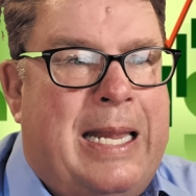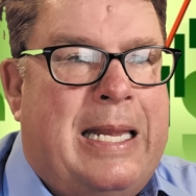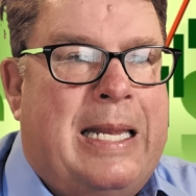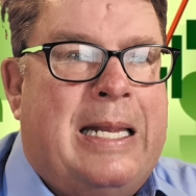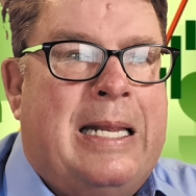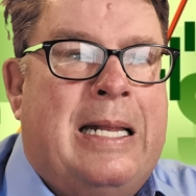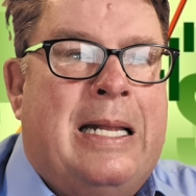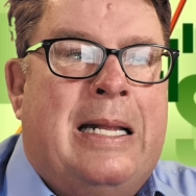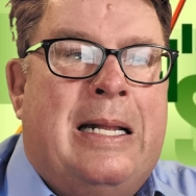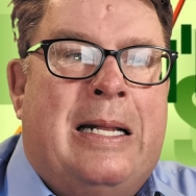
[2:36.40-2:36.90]

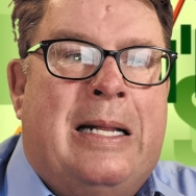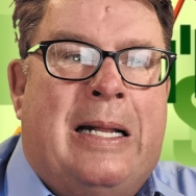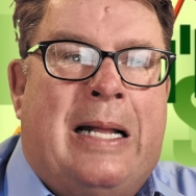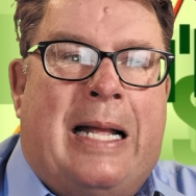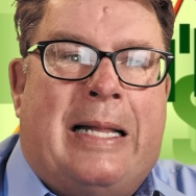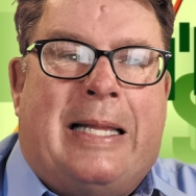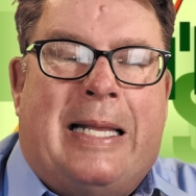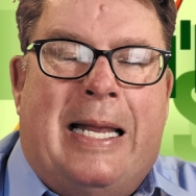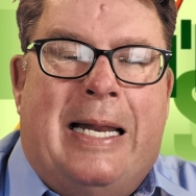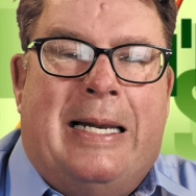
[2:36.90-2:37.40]
hey,
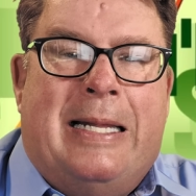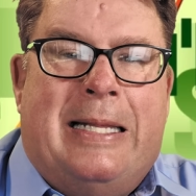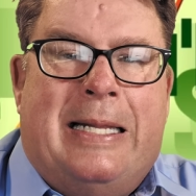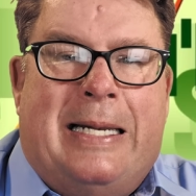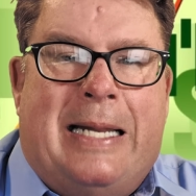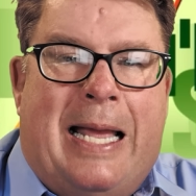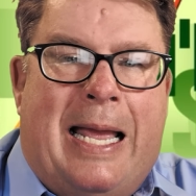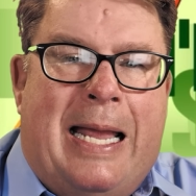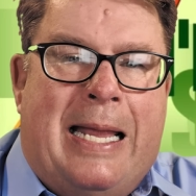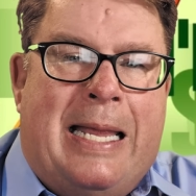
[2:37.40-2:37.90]
at the end of
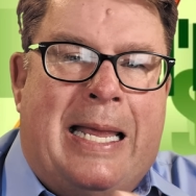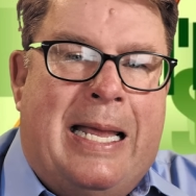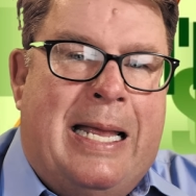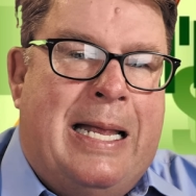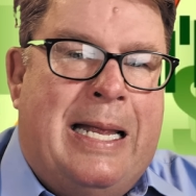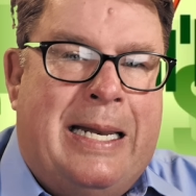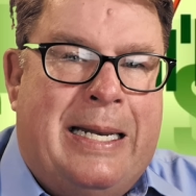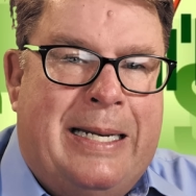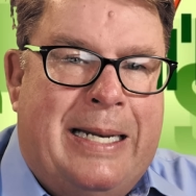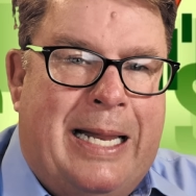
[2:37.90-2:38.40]
the day,
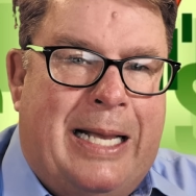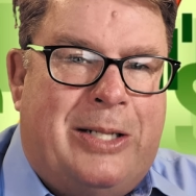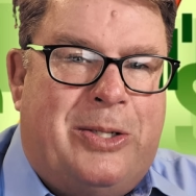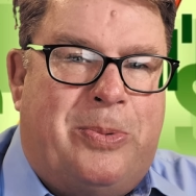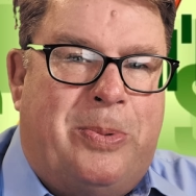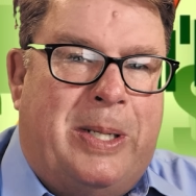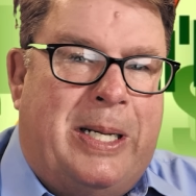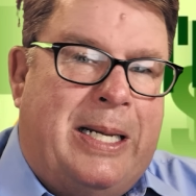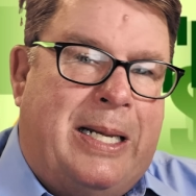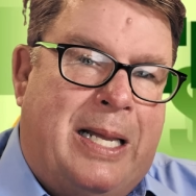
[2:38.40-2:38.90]

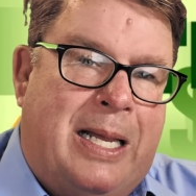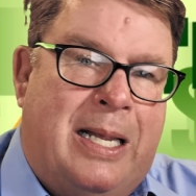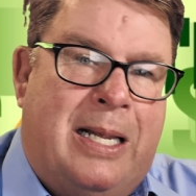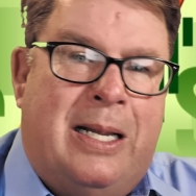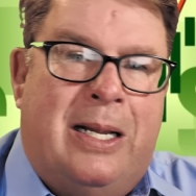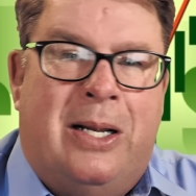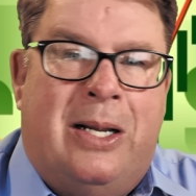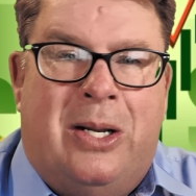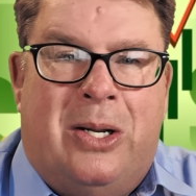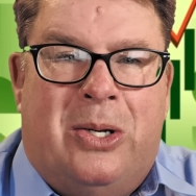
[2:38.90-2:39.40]
next week,
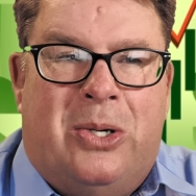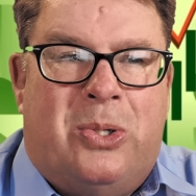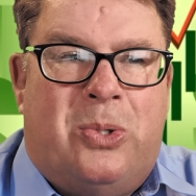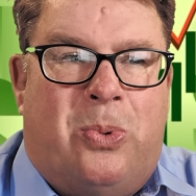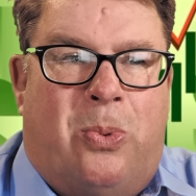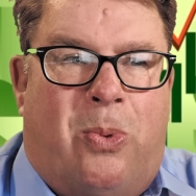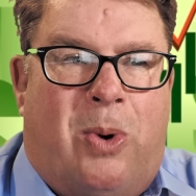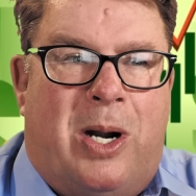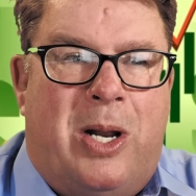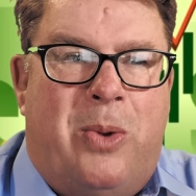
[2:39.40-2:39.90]

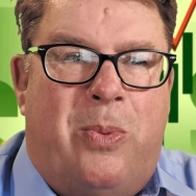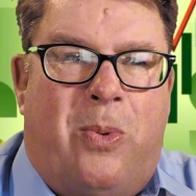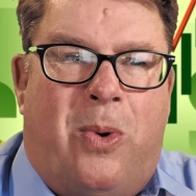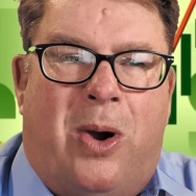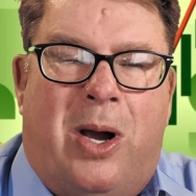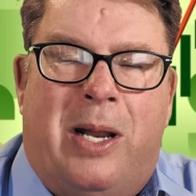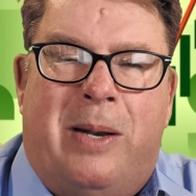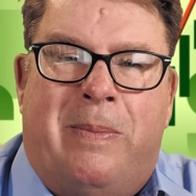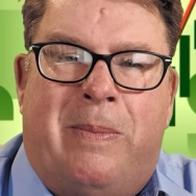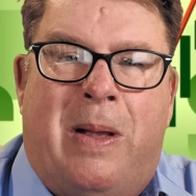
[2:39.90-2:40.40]

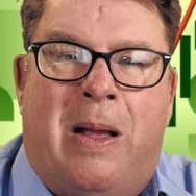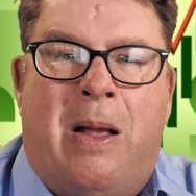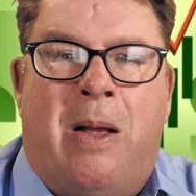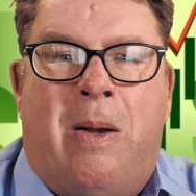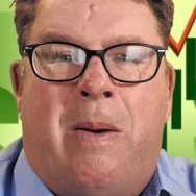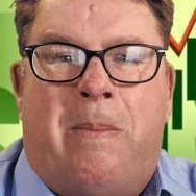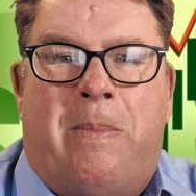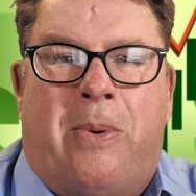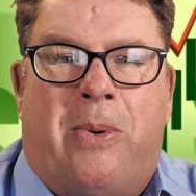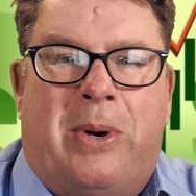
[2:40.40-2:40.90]

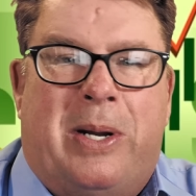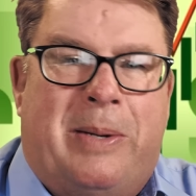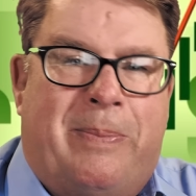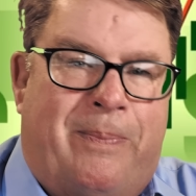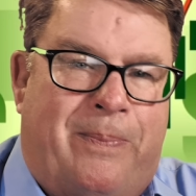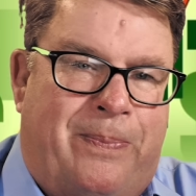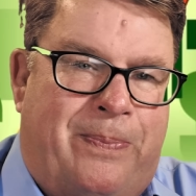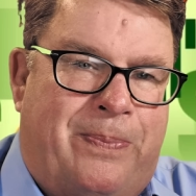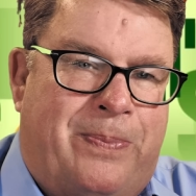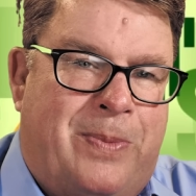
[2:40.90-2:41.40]

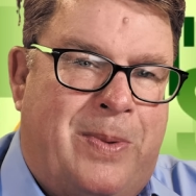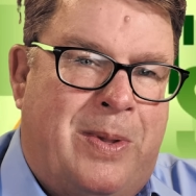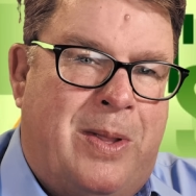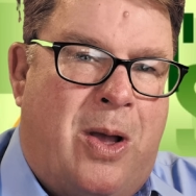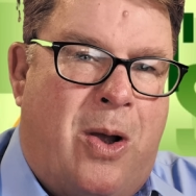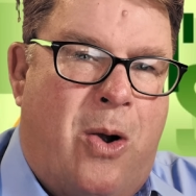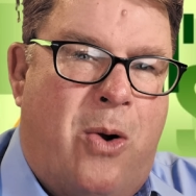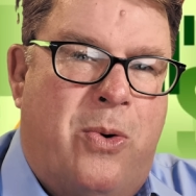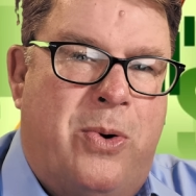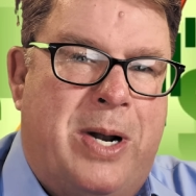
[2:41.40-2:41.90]

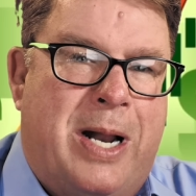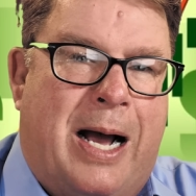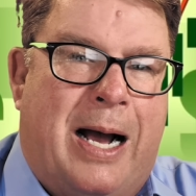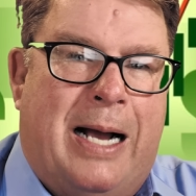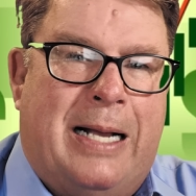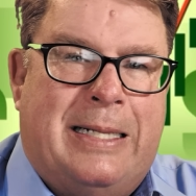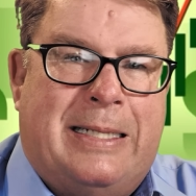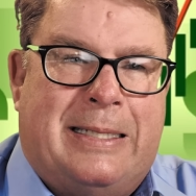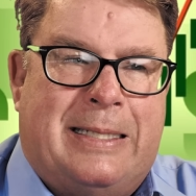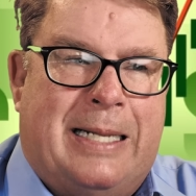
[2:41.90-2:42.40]

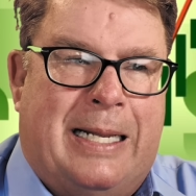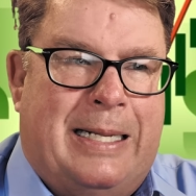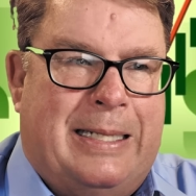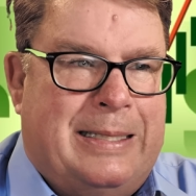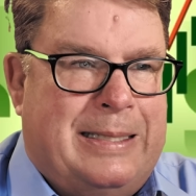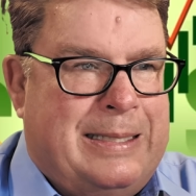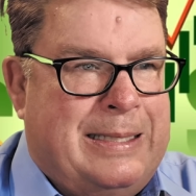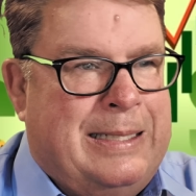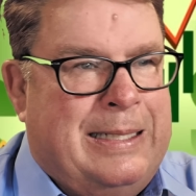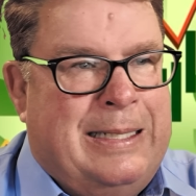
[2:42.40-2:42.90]
21.09
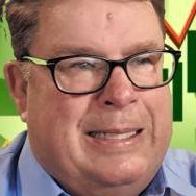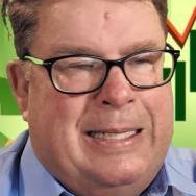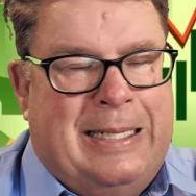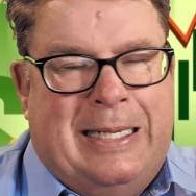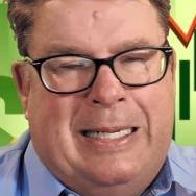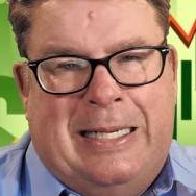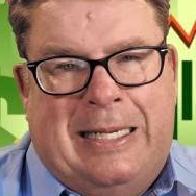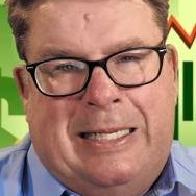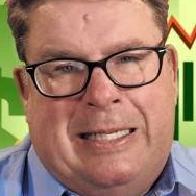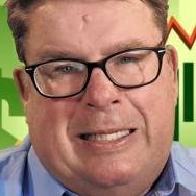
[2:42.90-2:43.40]
cents
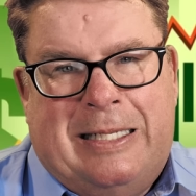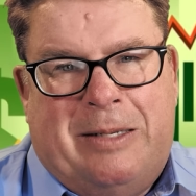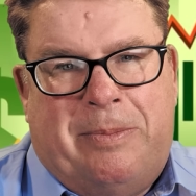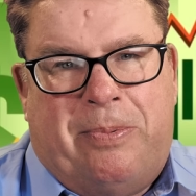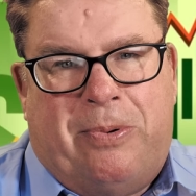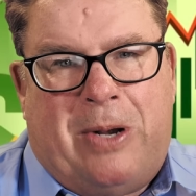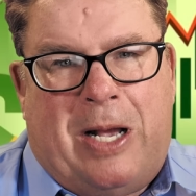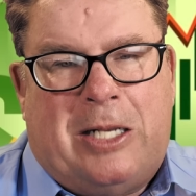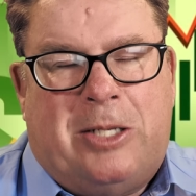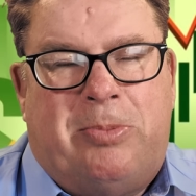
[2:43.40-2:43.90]
is
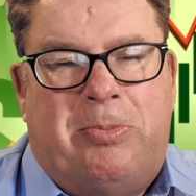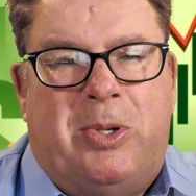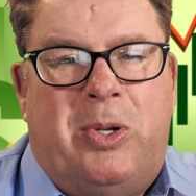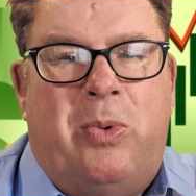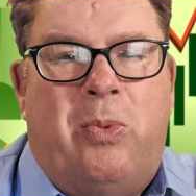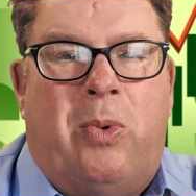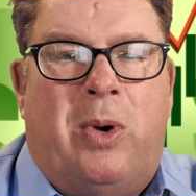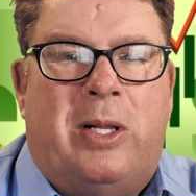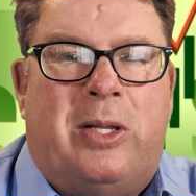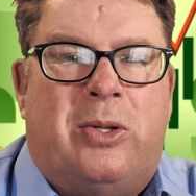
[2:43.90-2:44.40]

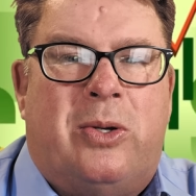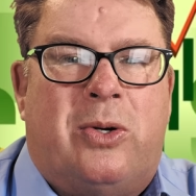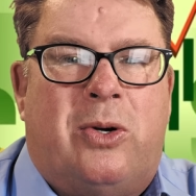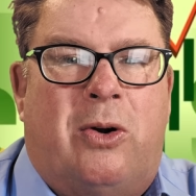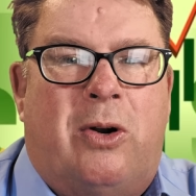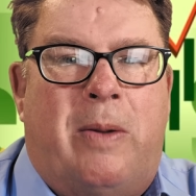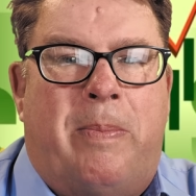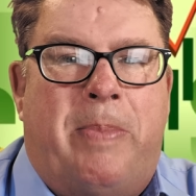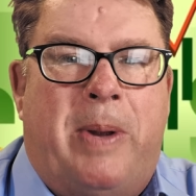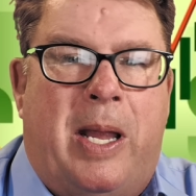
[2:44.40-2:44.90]
approximately what they're
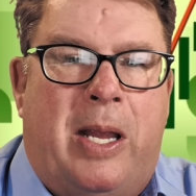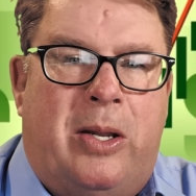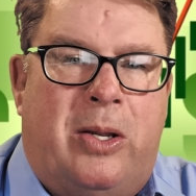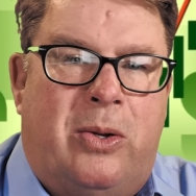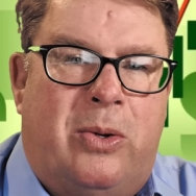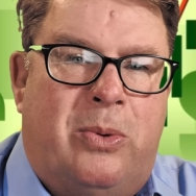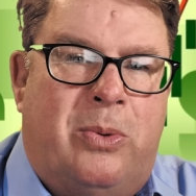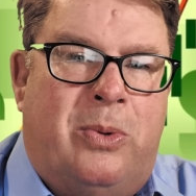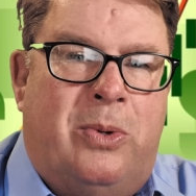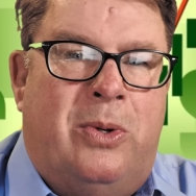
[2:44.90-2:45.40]
going to pay
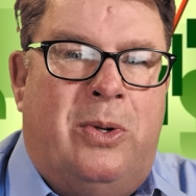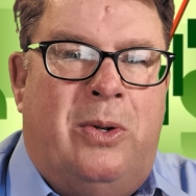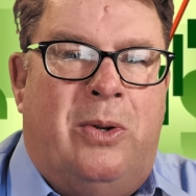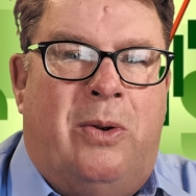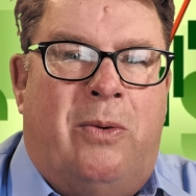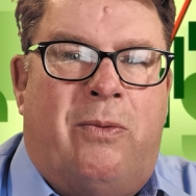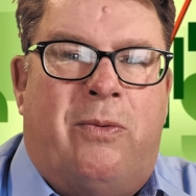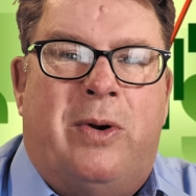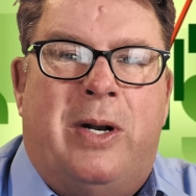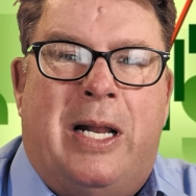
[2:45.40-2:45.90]
you
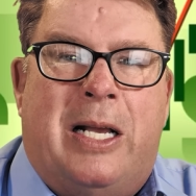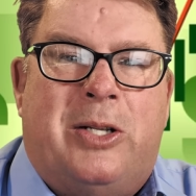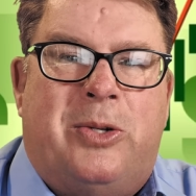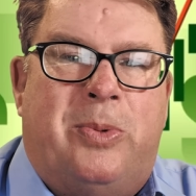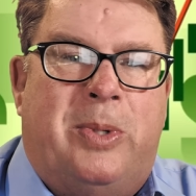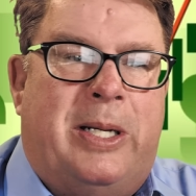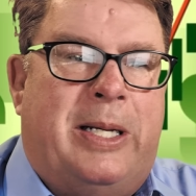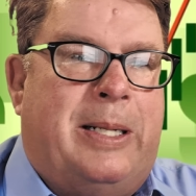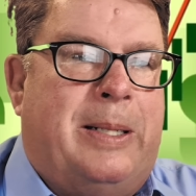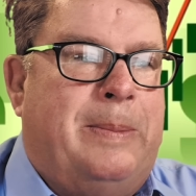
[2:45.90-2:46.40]
for
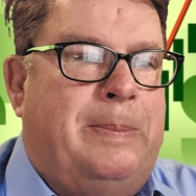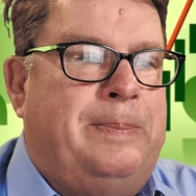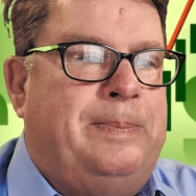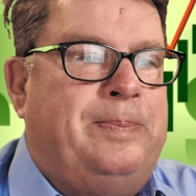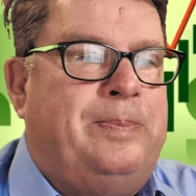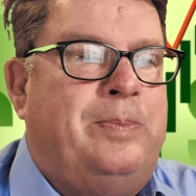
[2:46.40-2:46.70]
next week.